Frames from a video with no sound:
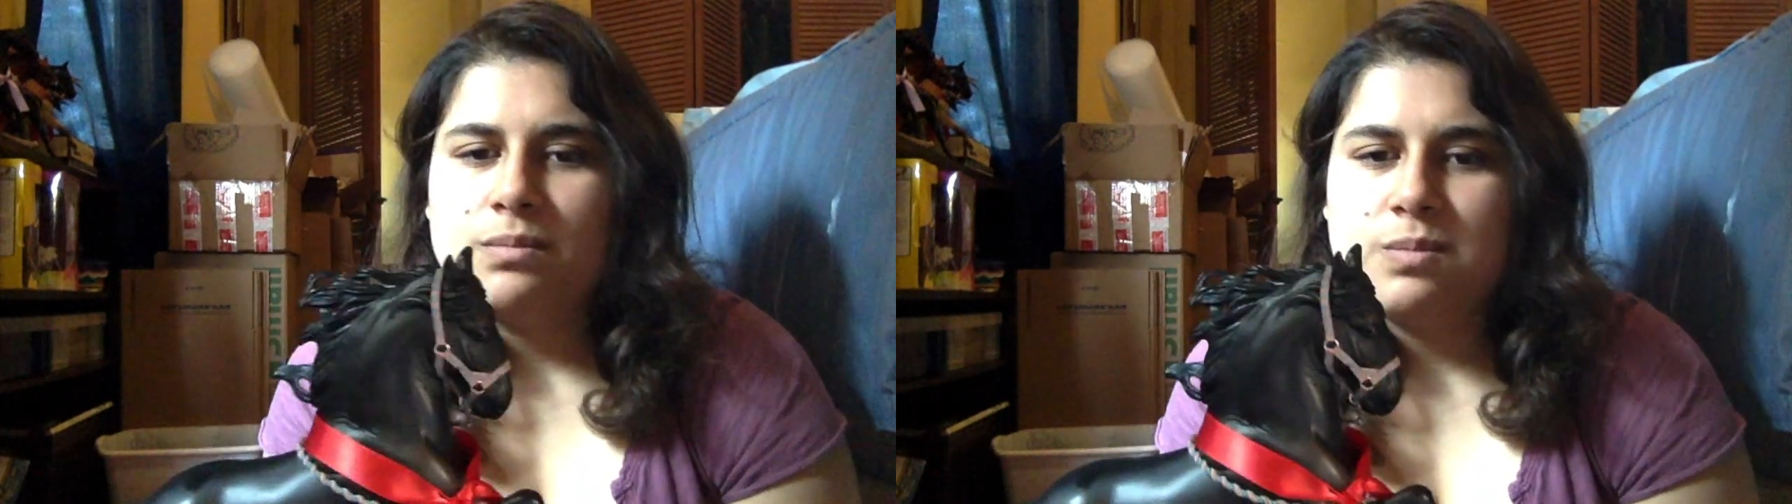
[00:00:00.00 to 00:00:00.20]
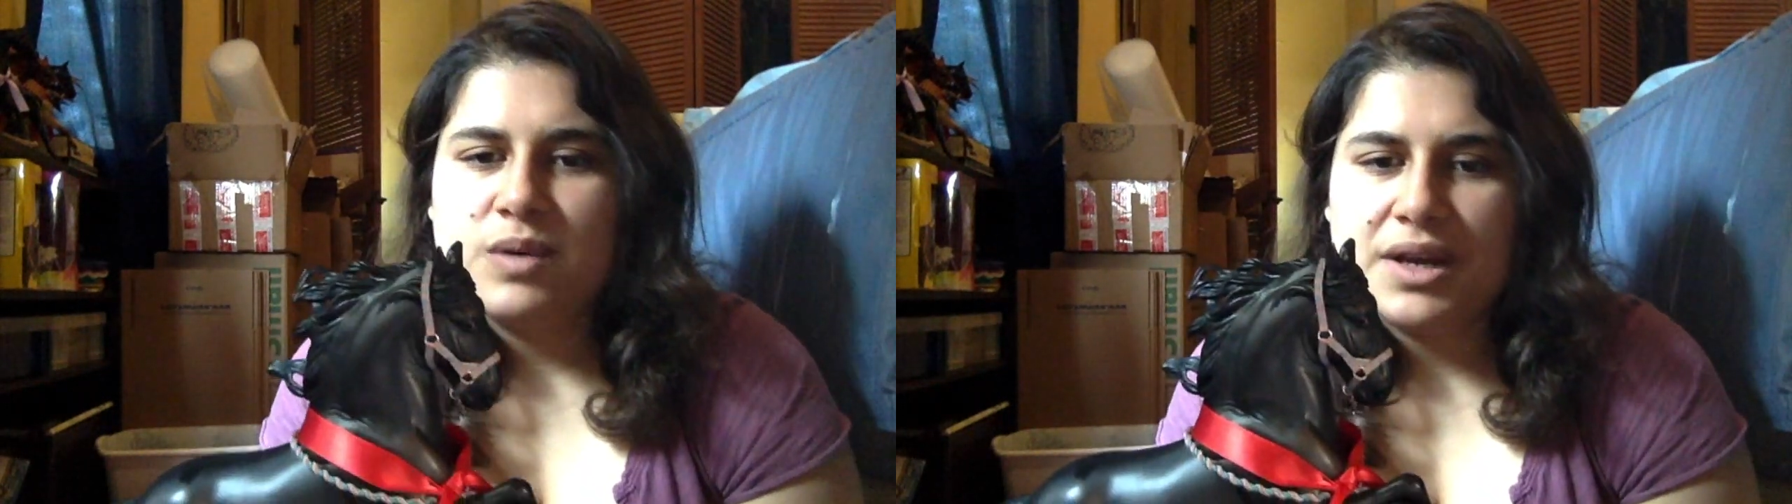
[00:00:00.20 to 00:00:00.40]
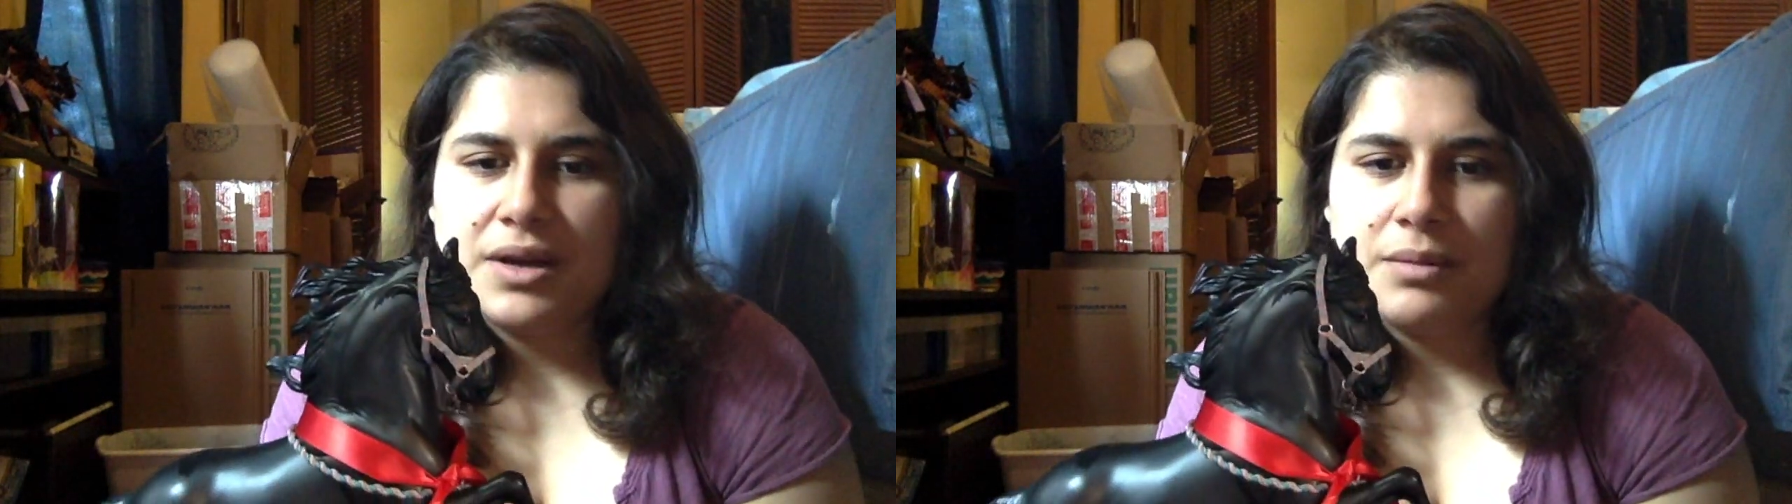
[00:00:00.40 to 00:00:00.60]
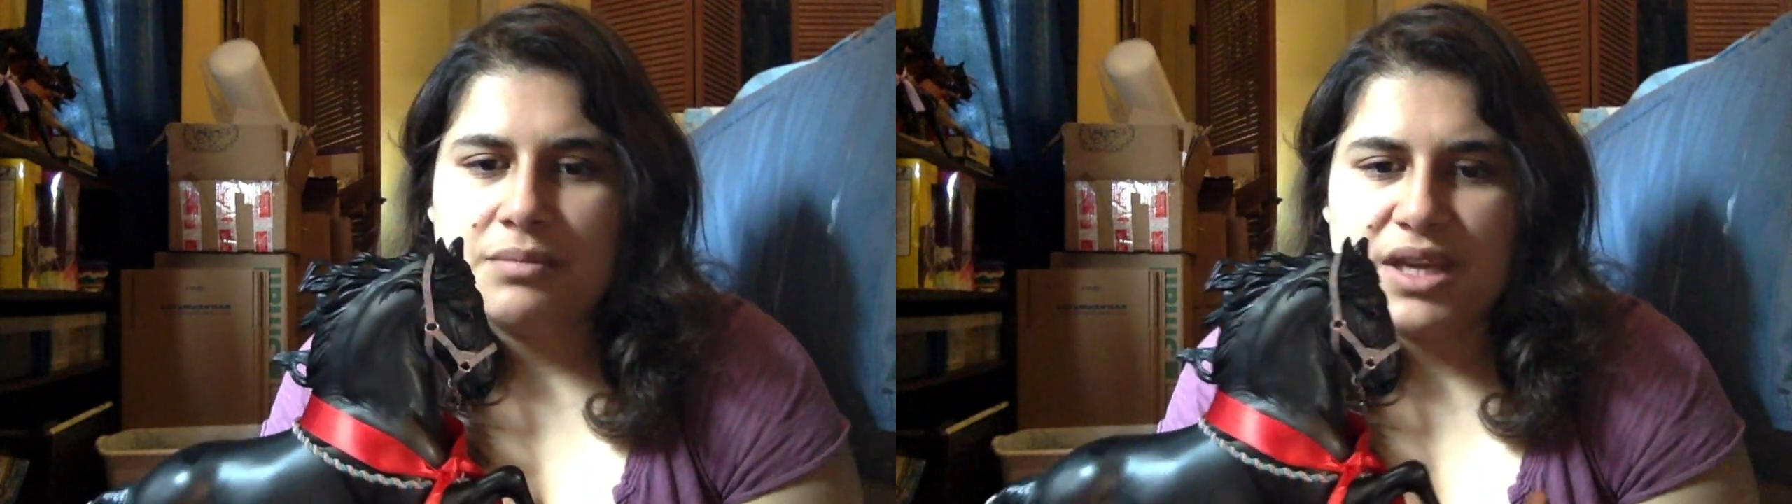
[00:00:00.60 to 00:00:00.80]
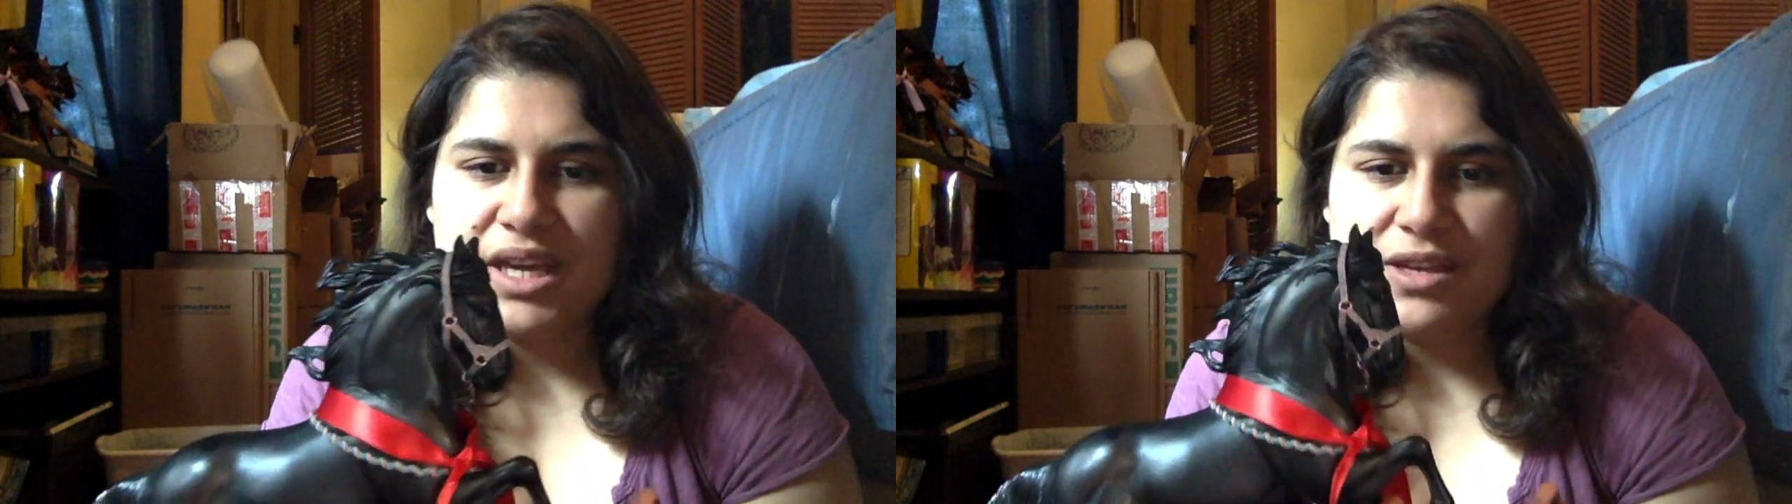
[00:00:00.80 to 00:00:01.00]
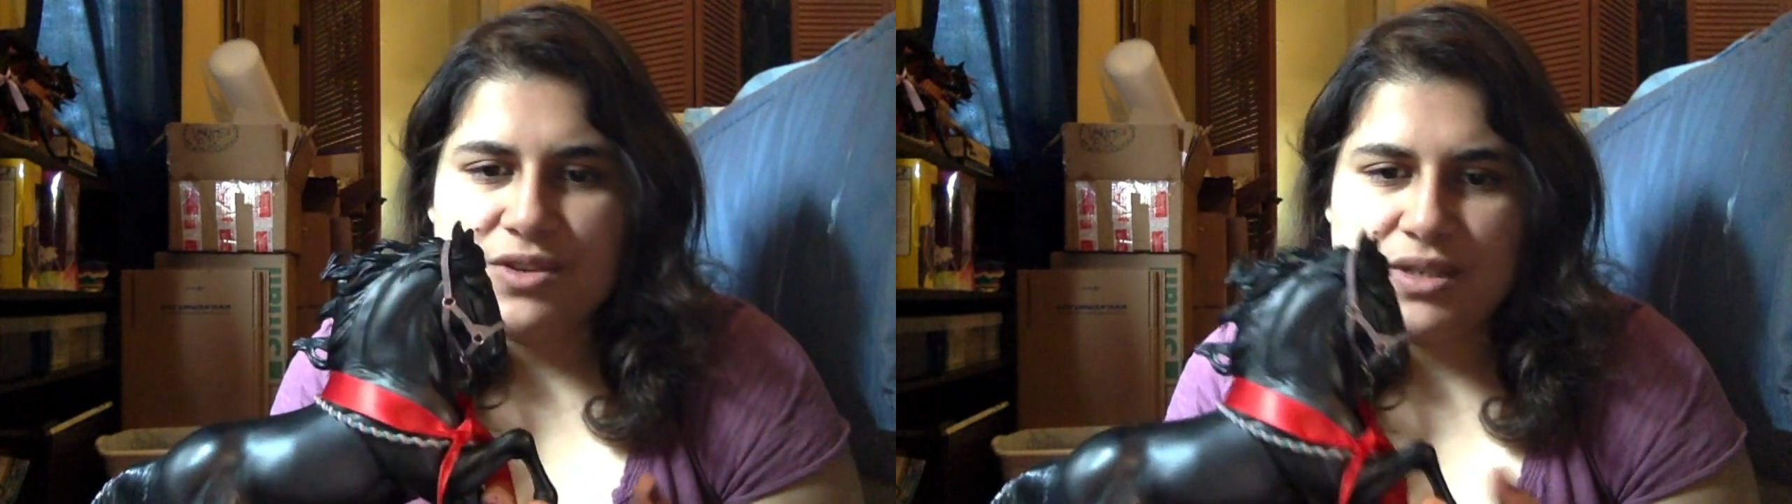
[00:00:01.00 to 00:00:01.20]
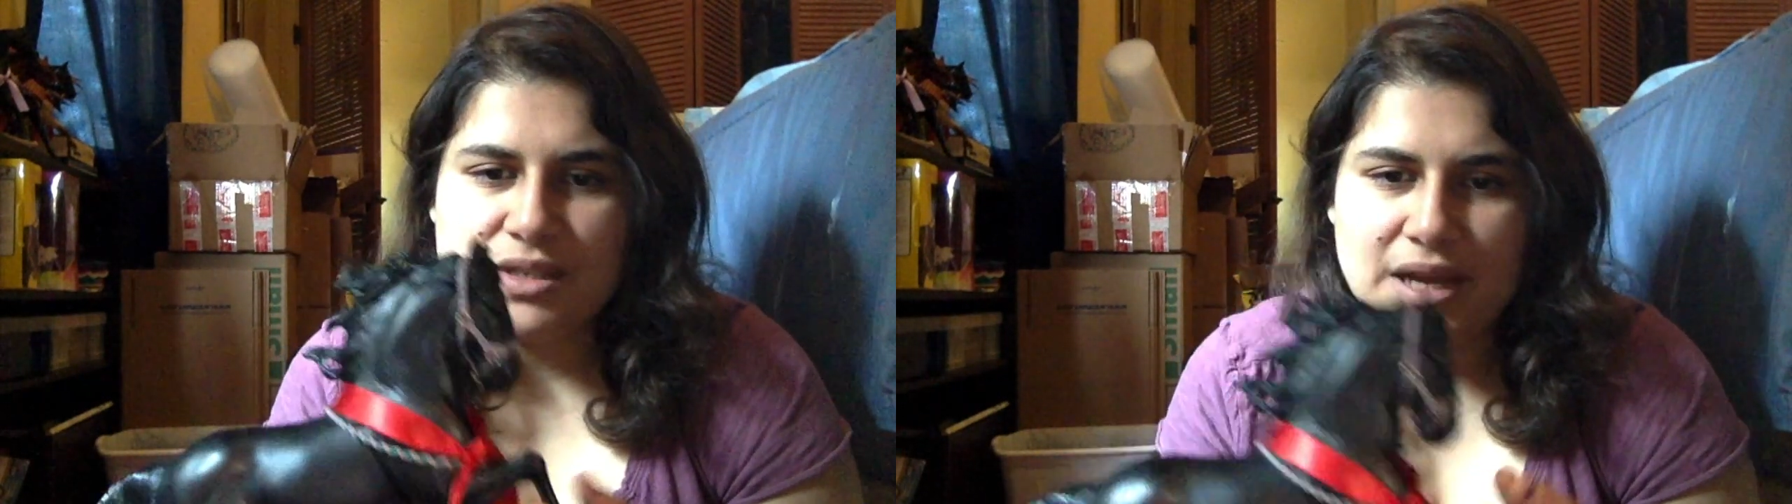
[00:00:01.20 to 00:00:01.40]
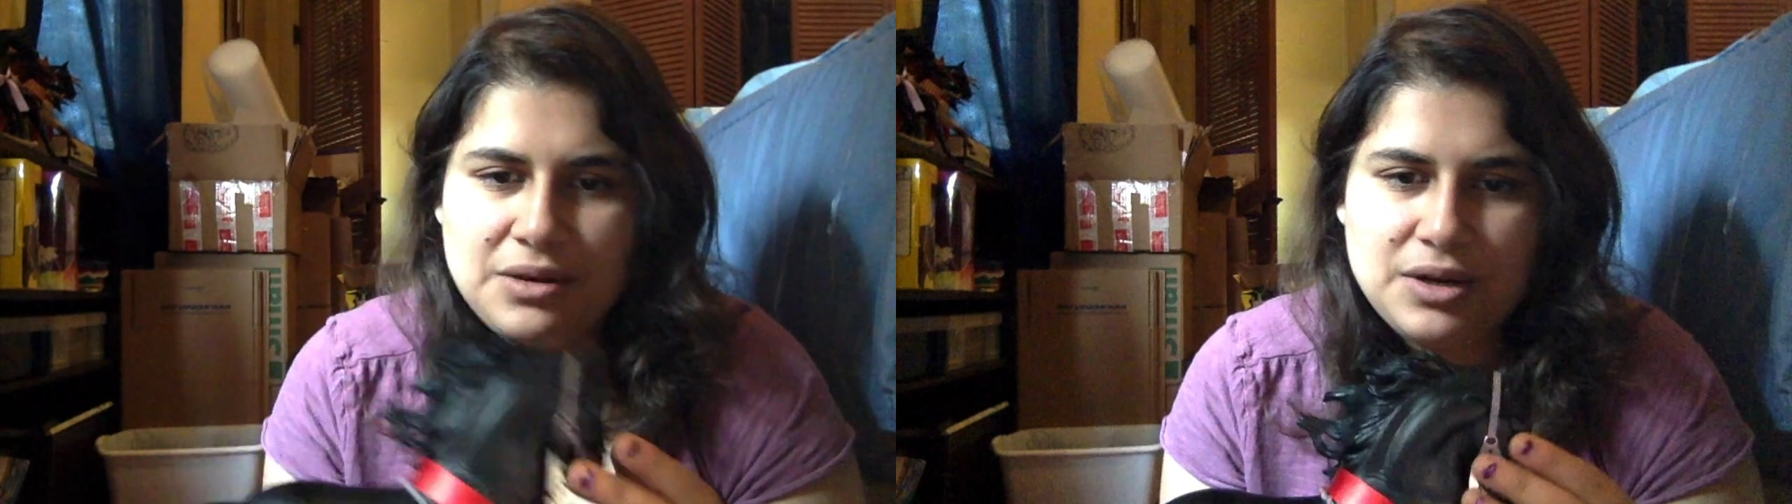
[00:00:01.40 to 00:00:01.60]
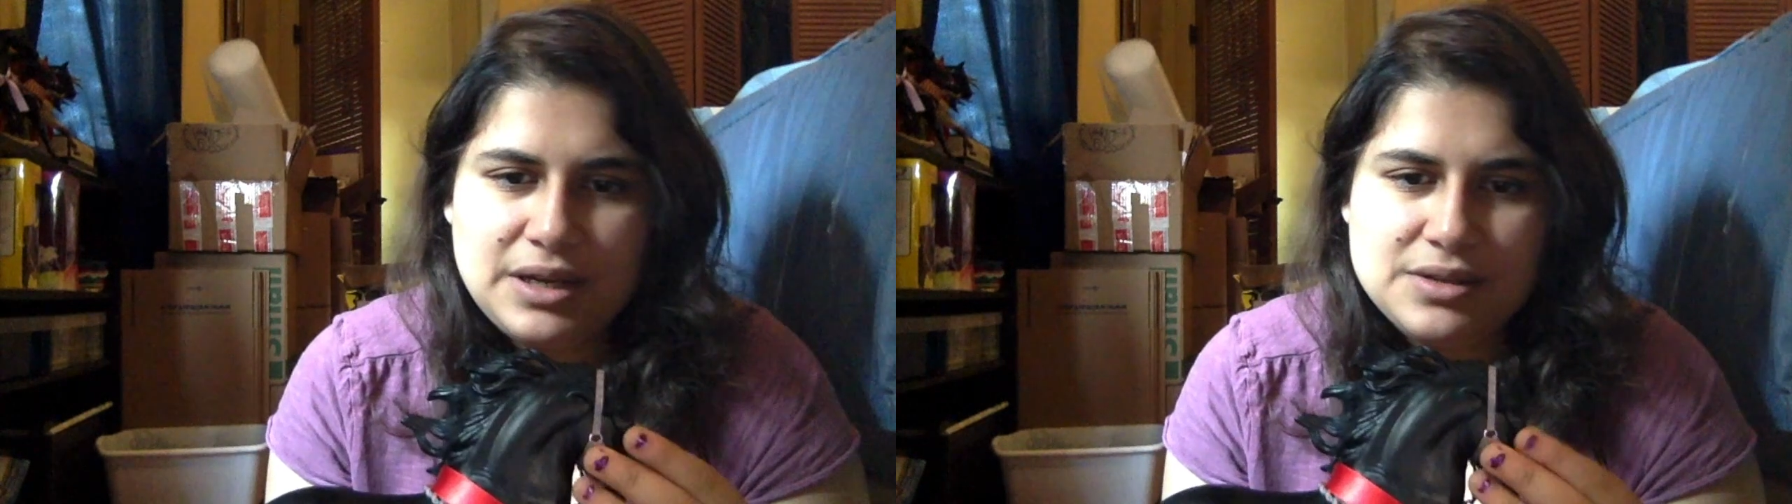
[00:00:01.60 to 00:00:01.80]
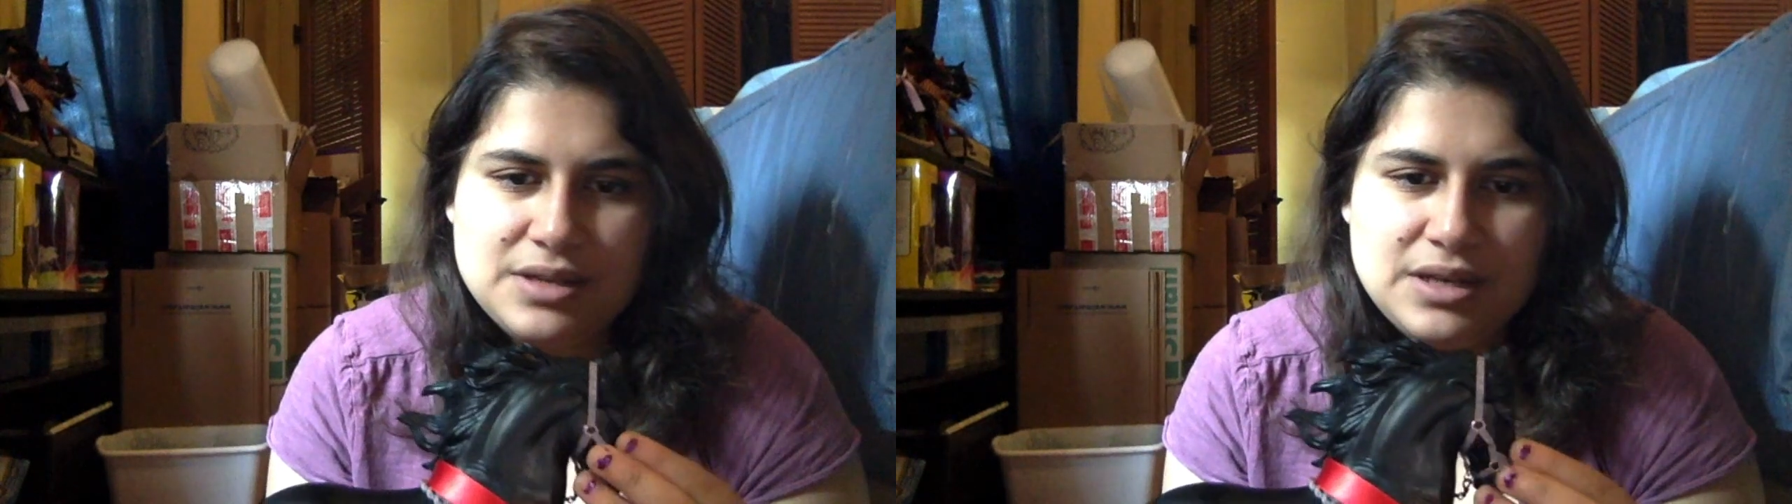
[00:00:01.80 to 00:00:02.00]
But he's just staying on it
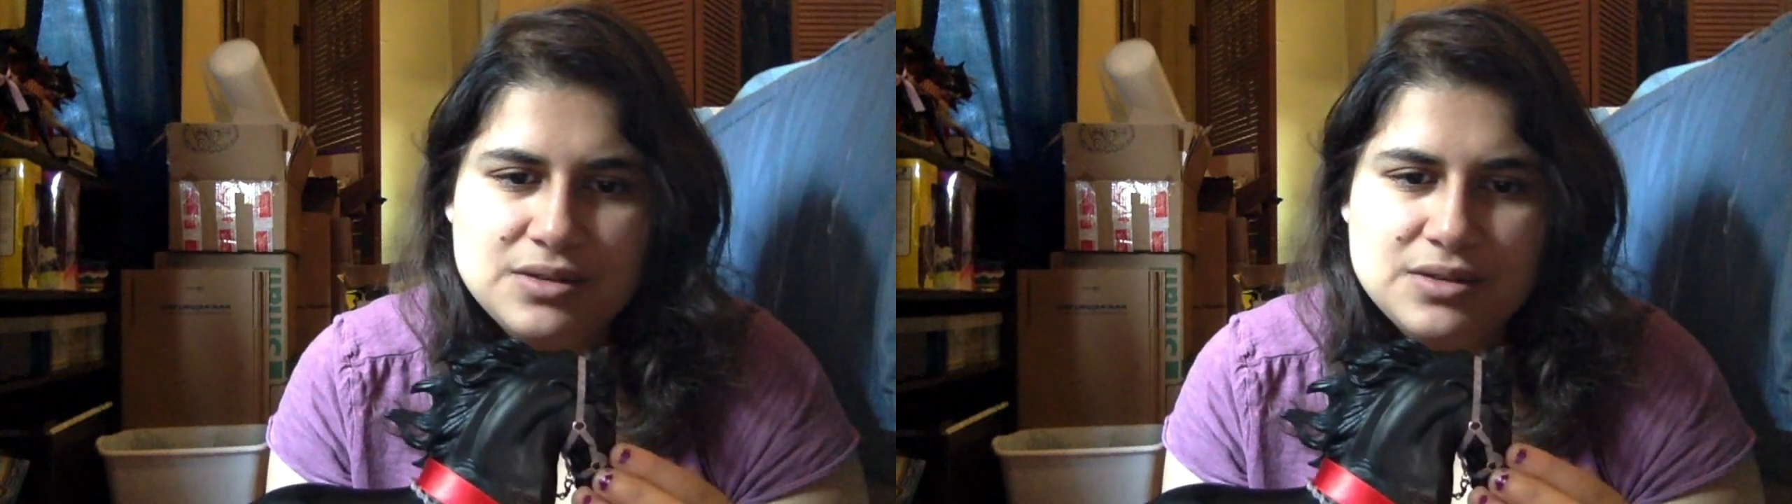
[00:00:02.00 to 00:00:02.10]
because